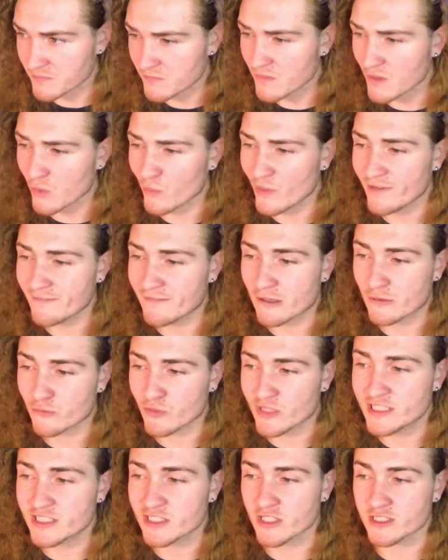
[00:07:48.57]
We have
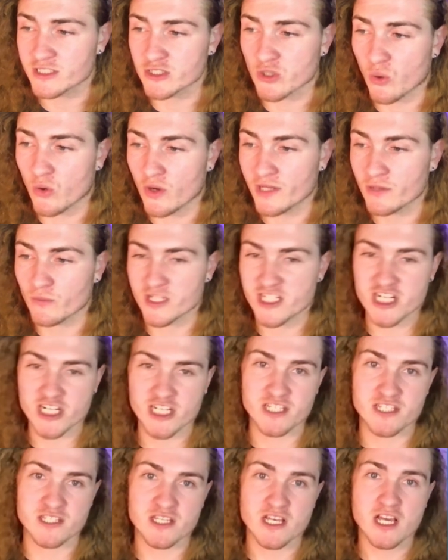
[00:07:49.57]
ResearchCoin, which
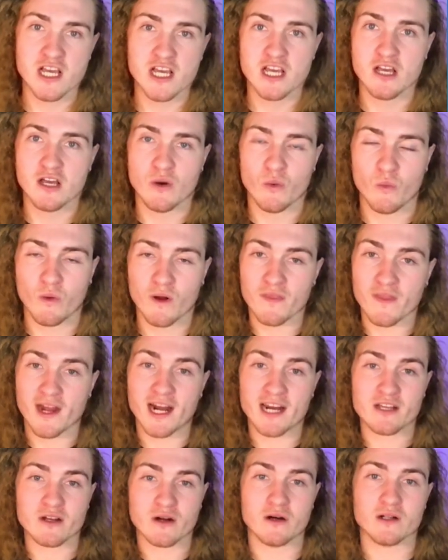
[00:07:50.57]
is one that
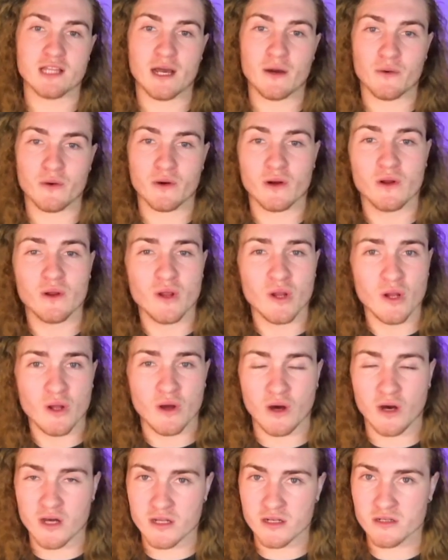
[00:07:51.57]
I called out
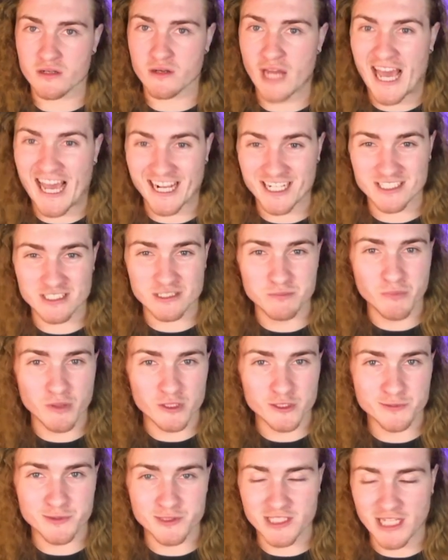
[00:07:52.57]
on X
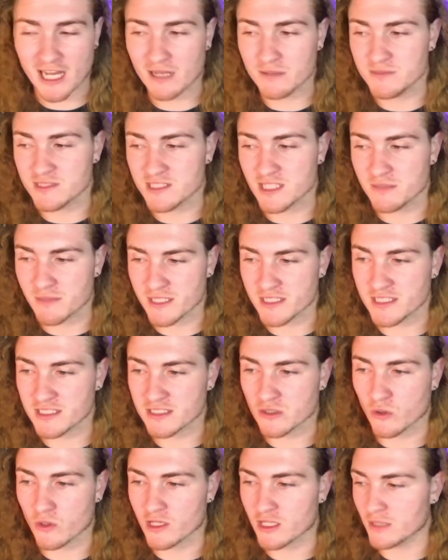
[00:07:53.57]
multiple times, in my
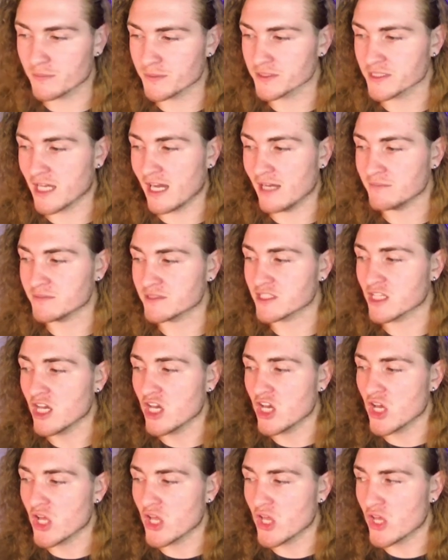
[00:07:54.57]
Discord a couple times.
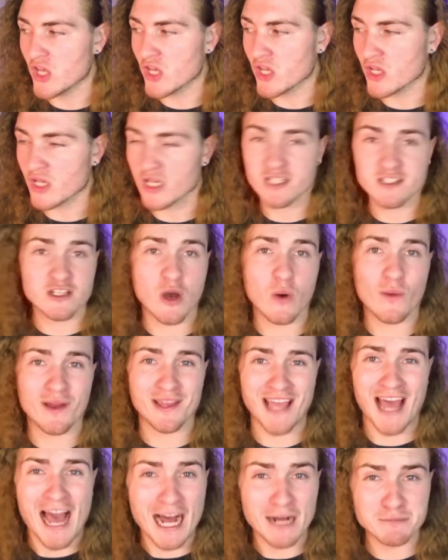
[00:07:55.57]
It's
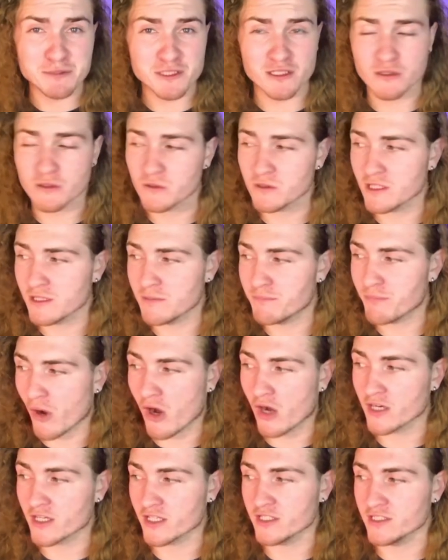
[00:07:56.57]
going absolutely
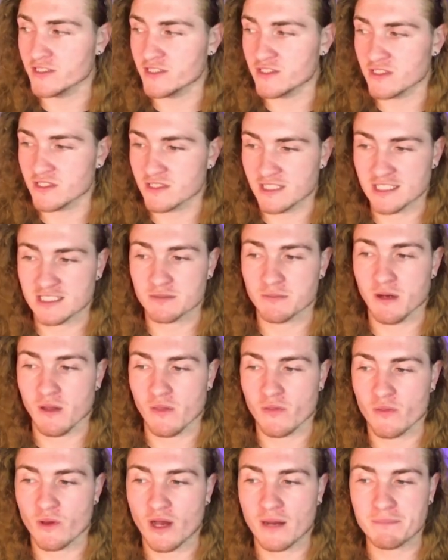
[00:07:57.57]
bonkers this
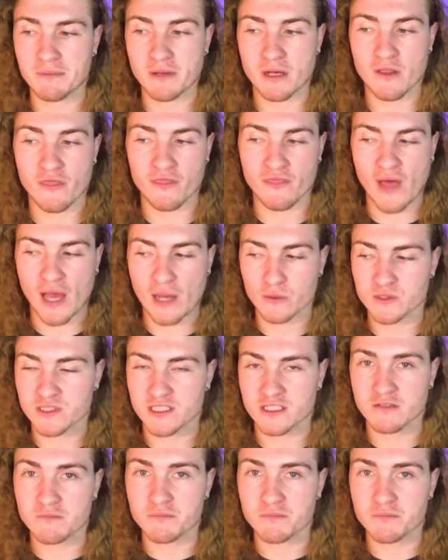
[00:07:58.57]
month, up a thousand